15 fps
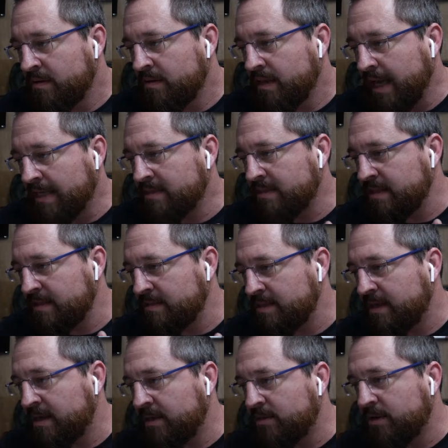
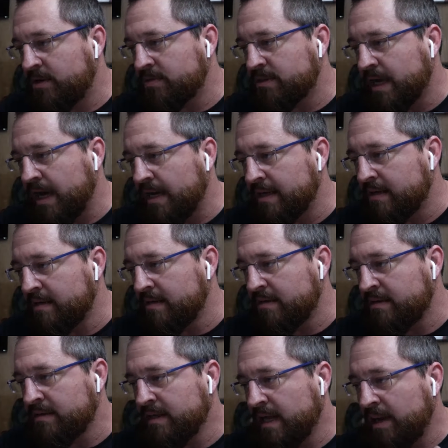Sicko Crow's got it.
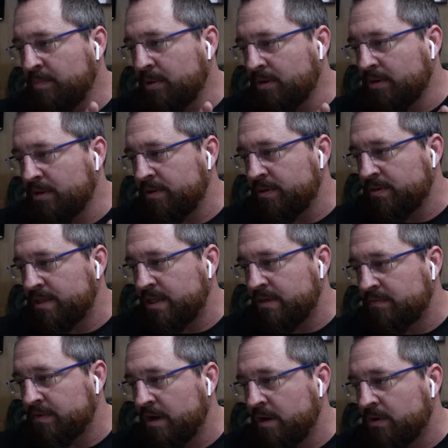Dipole on your
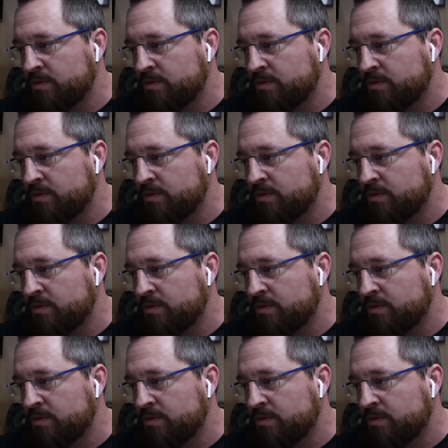receiver.